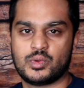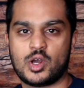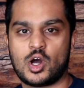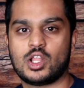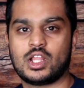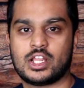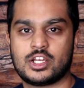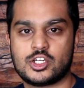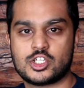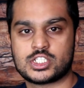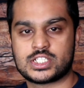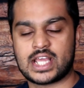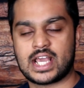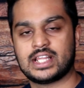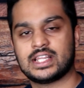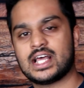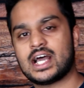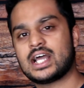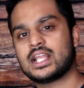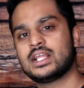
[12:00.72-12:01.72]
We all
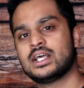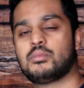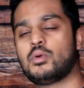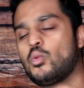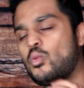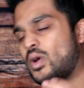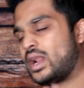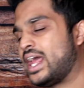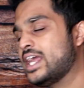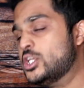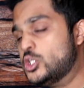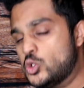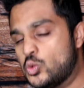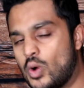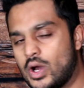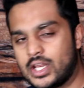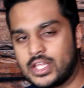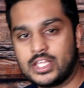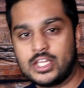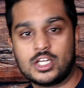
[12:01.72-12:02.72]
understand that. But what I do
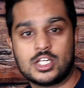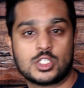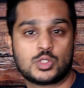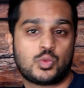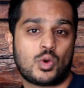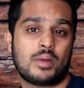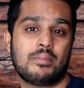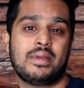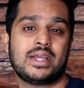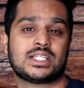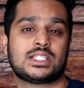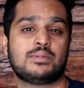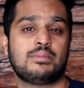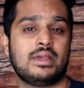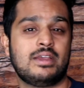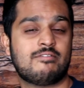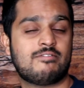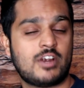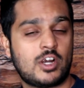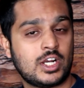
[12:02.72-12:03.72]
want to hear is what makes them
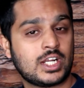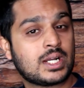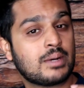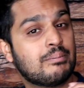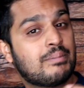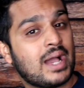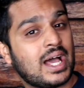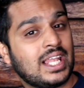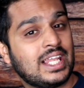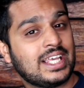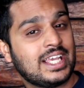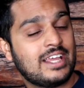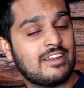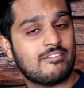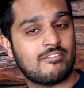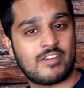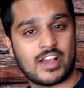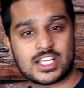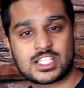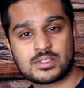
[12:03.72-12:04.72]
a very compelling
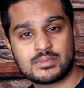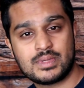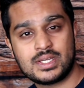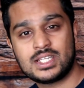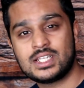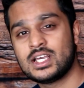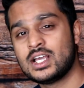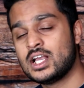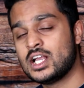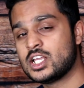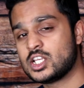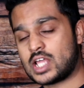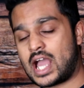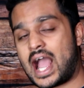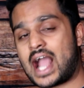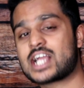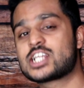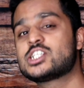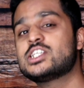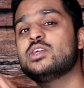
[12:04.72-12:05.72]
investment
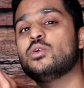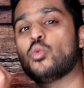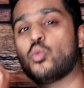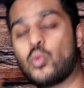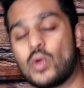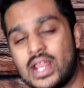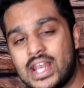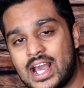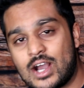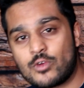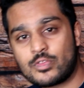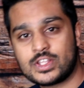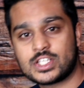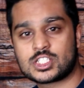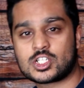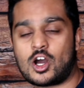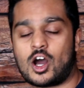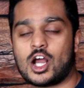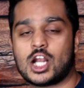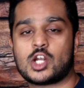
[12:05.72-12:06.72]
to actually win out
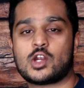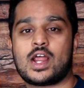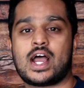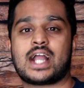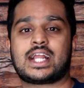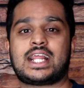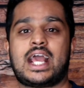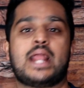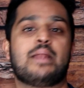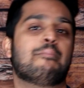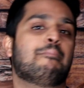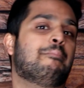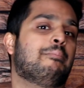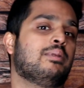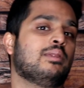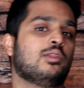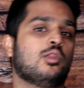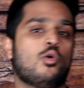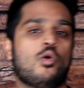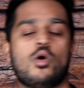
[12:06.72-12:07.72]
this contract and
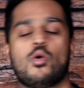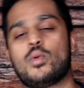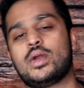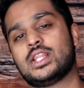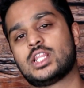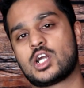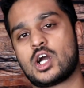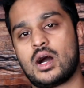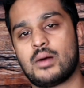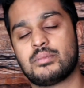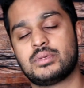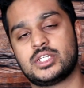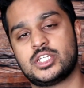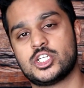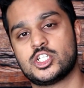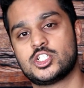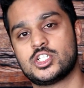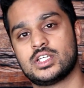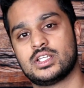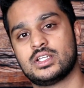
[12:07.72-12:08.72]
blow away the
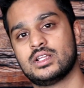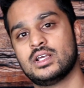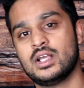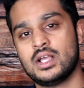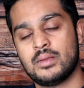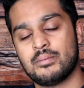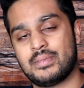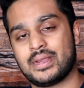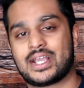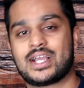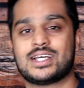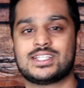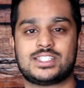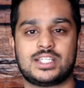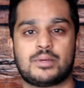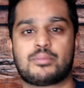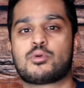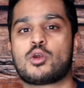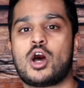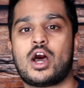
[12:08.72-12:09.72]
competition because
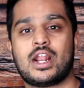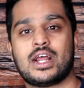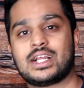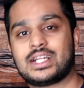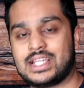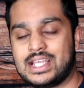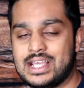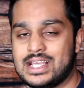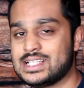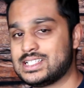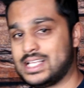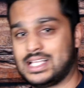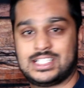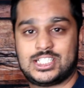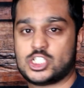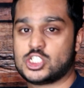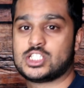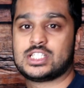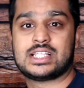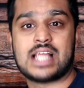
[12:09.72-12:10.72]
their product is
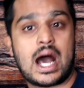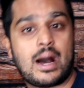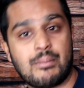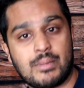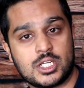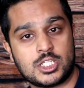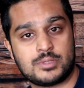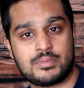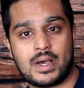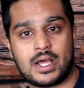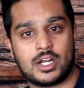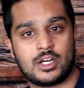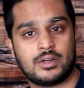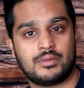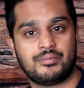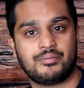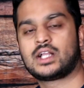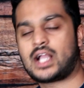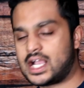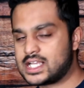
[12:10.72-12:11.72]
just that much
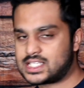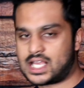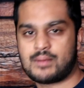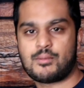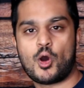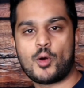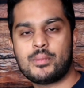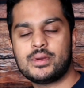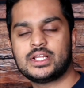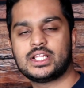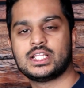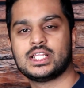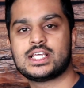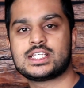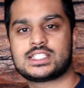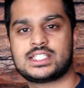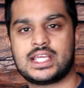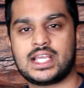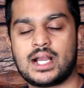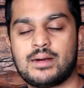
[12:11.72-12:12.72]
better. Guys, I'm open to
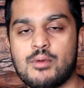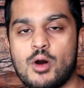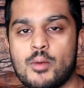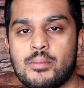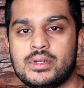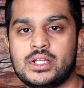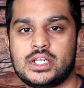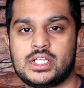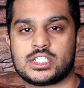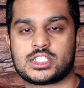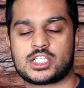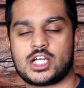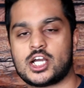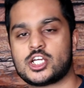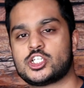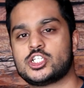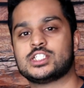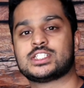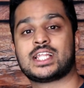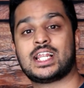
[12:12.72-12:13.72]
listening, I'm open to
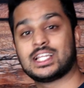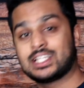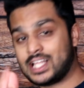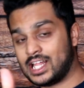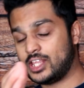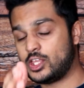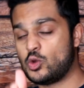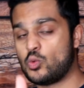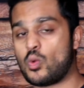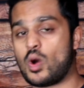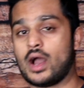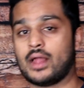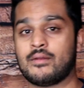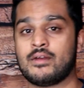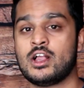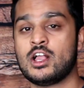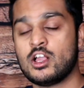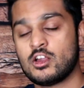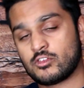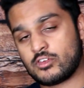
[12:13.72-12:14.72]
discussions, and I'll tell you
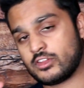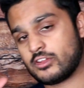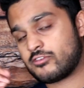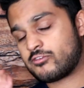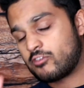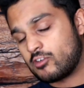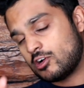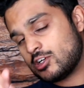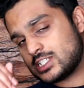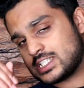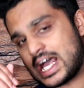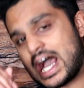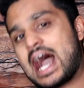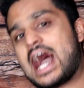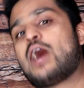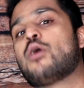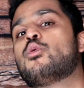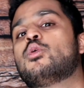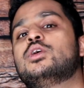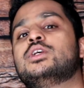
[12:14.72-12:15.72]
what, for the first
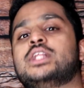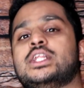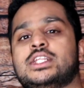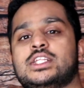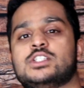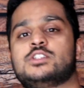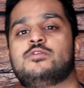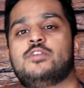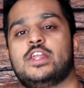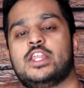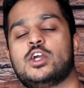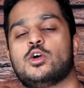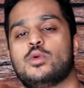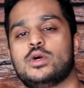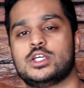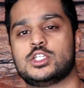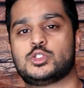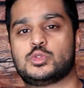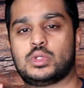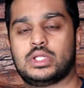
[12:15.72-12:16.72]
hour that this
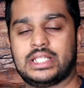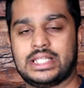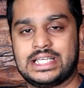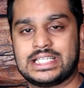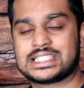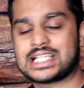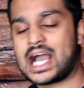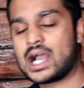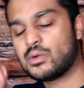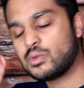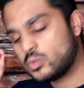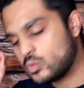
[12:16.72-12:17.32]
video is released, I